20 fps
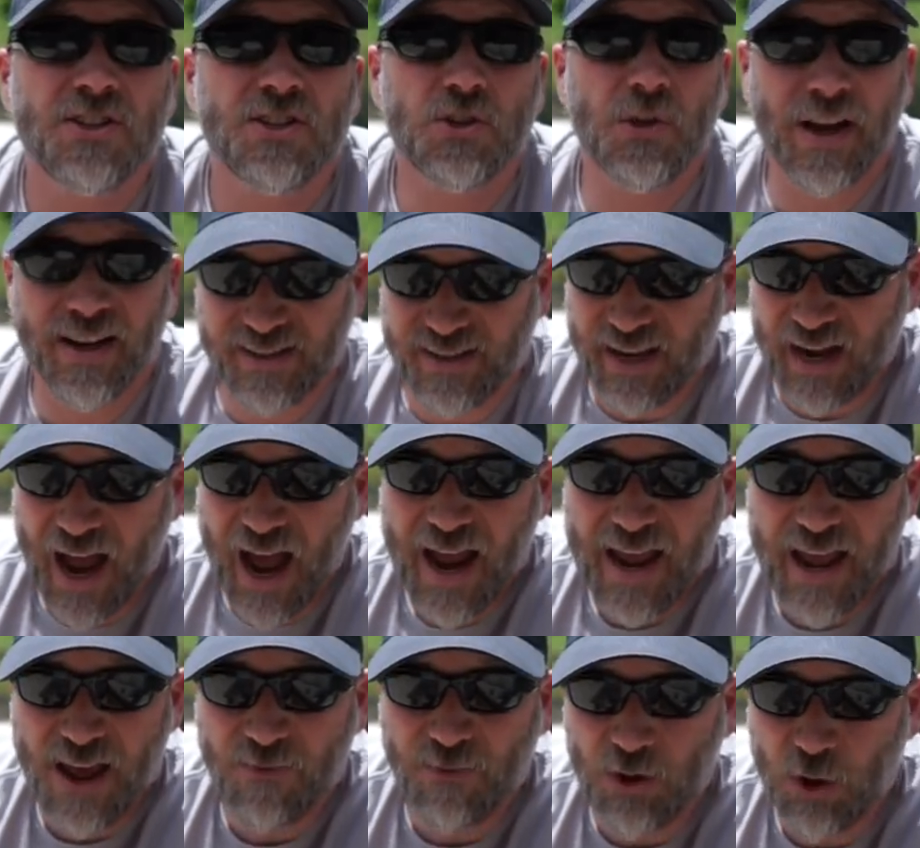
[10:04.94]
So like I said, I
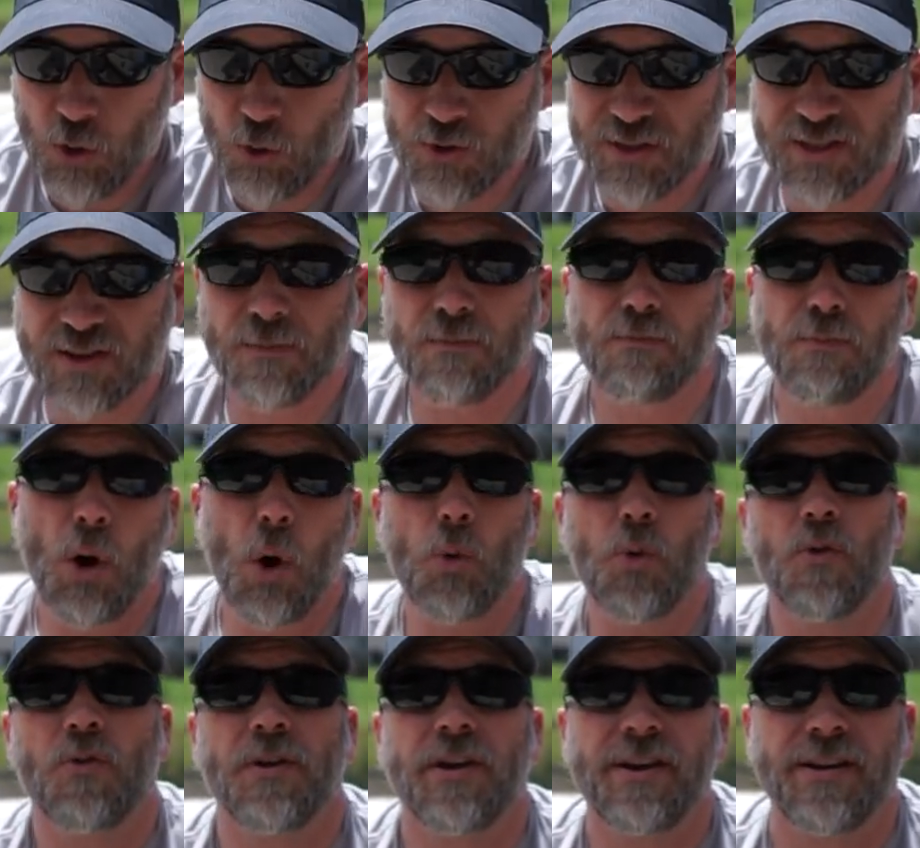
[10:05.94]
have used
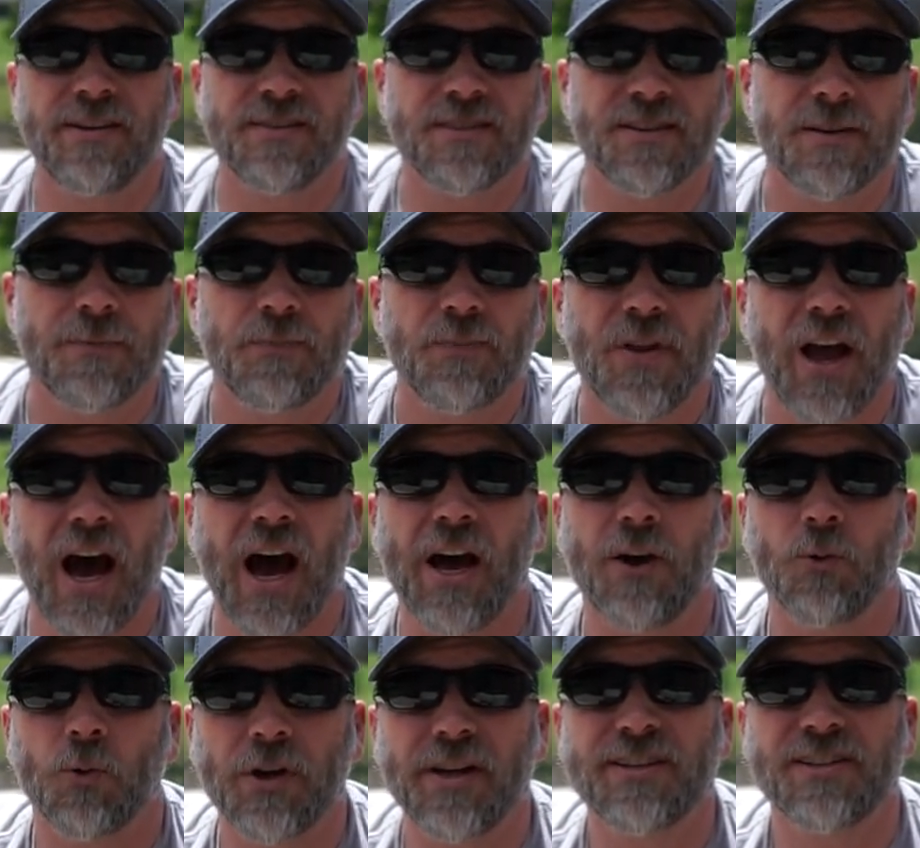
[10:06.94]
both of these
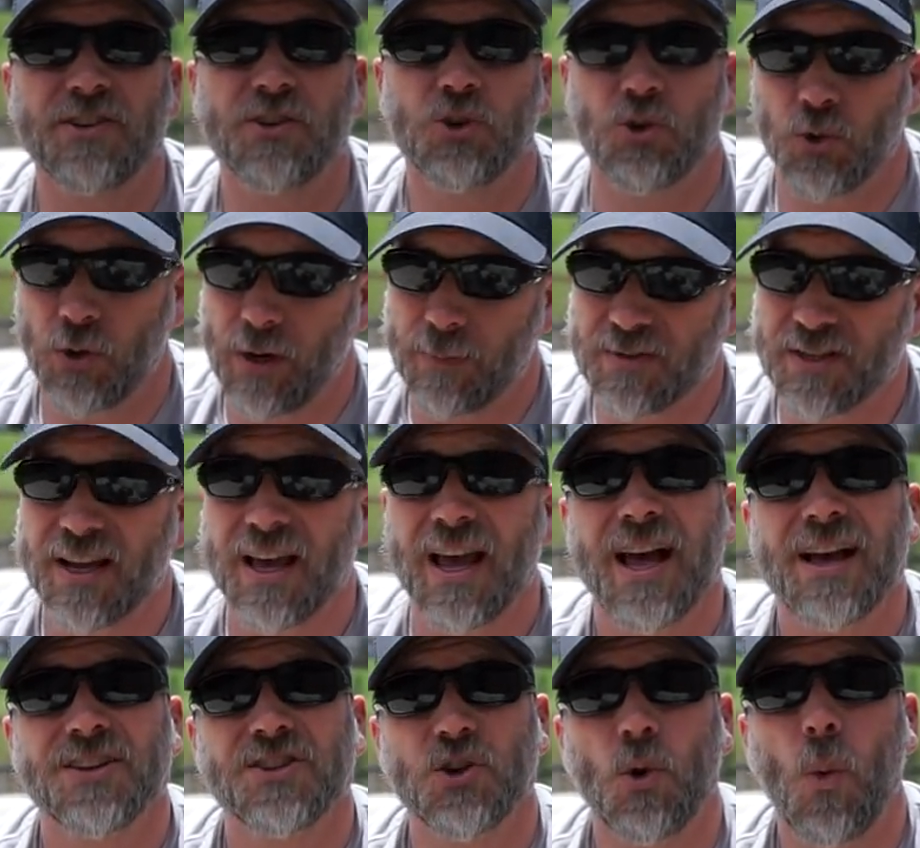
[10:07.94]
on recent trips.
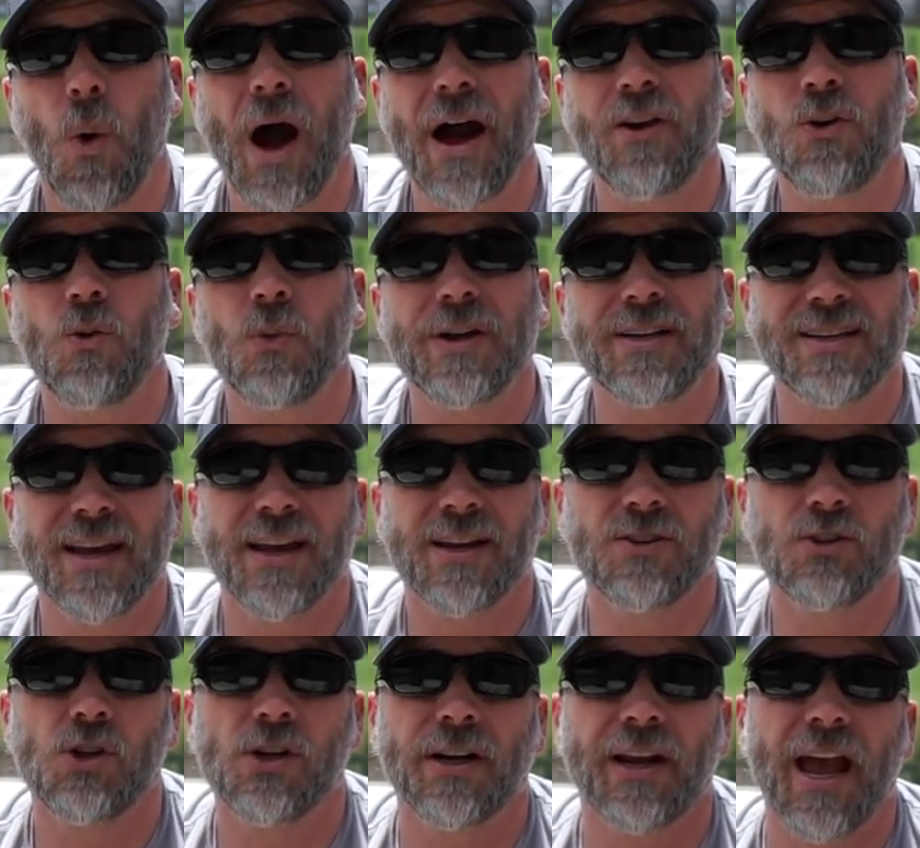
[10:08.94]
So why don't we take a
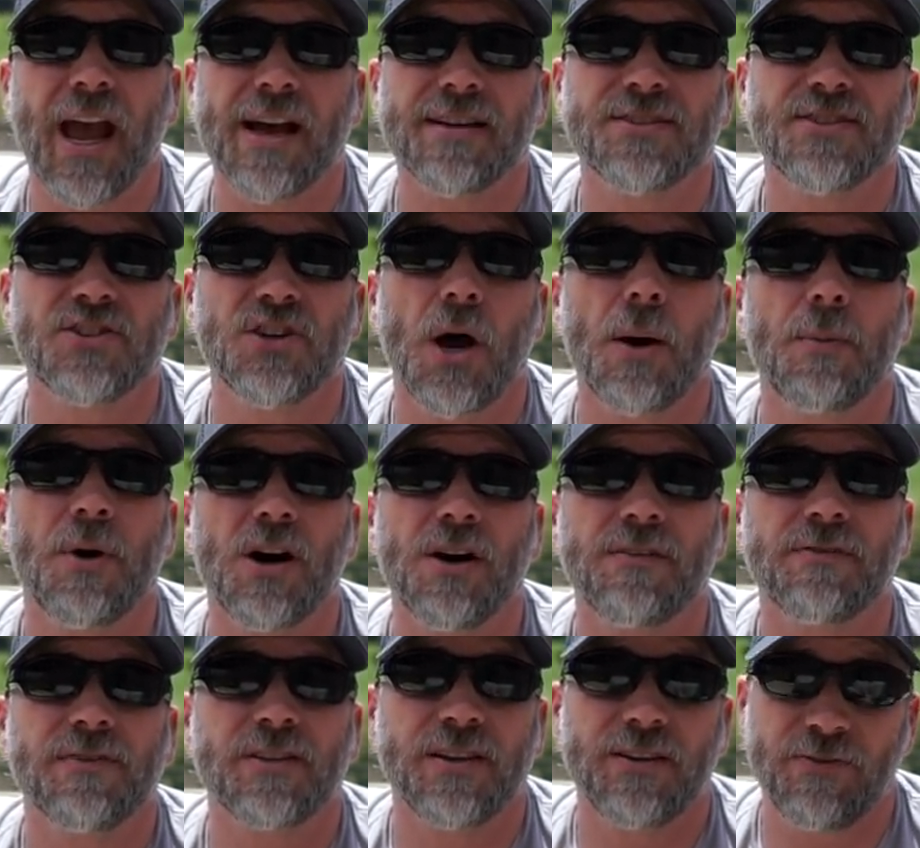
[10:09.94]
look at some
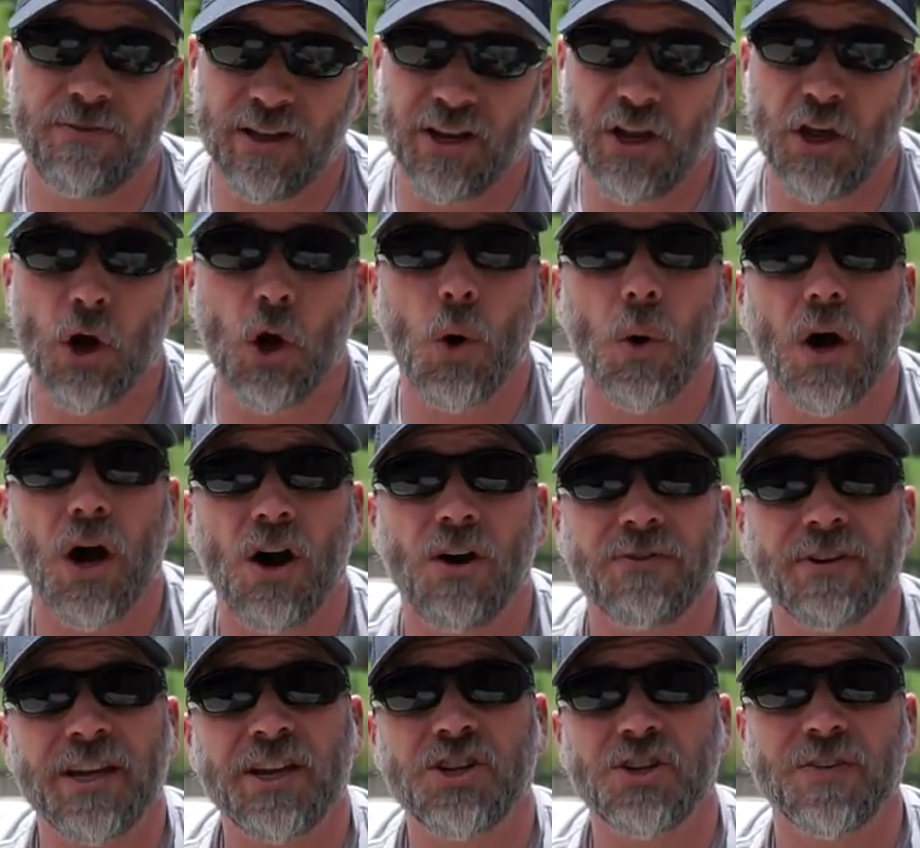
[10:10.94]
of the video of
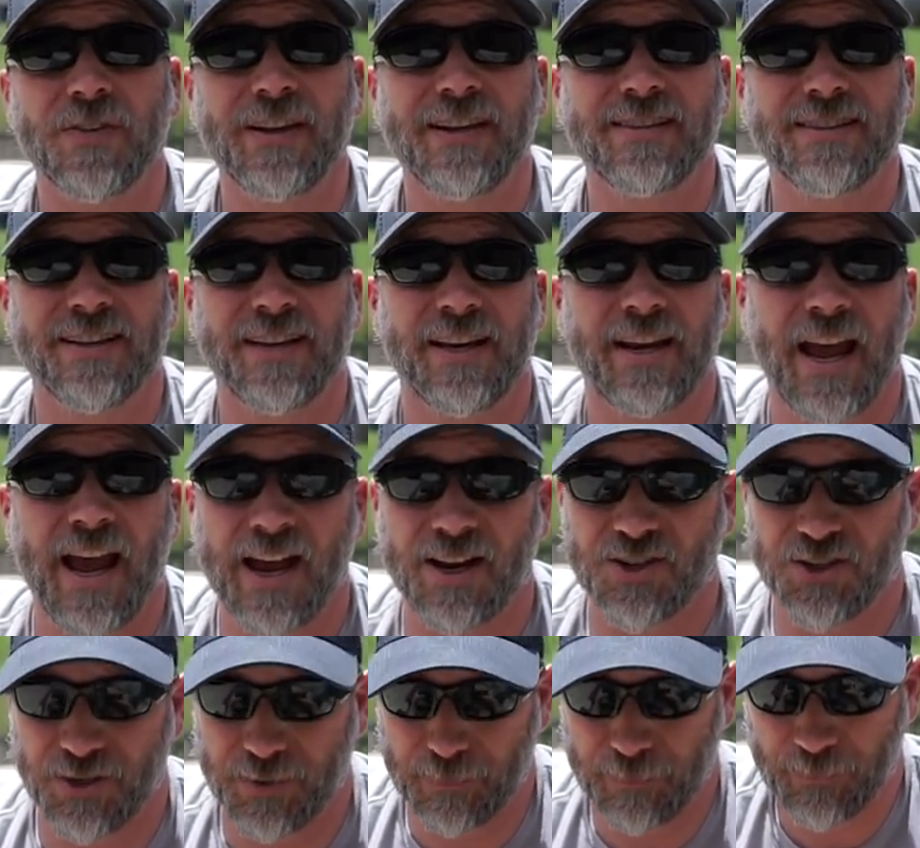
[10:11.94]
each of these in
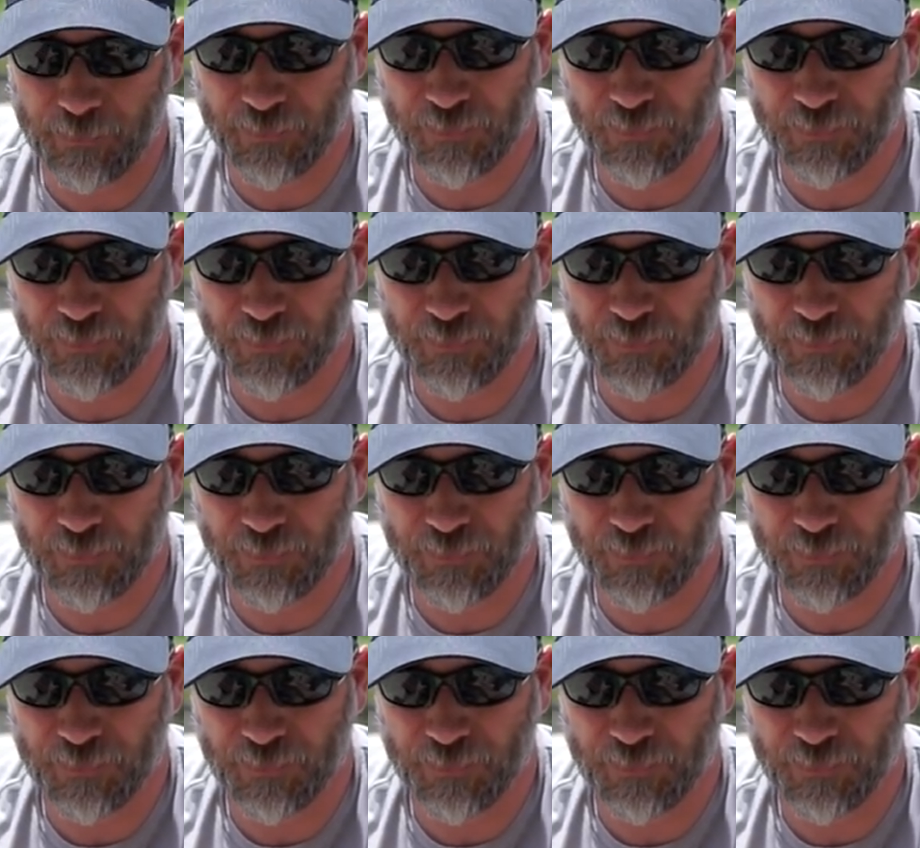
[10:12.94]
action?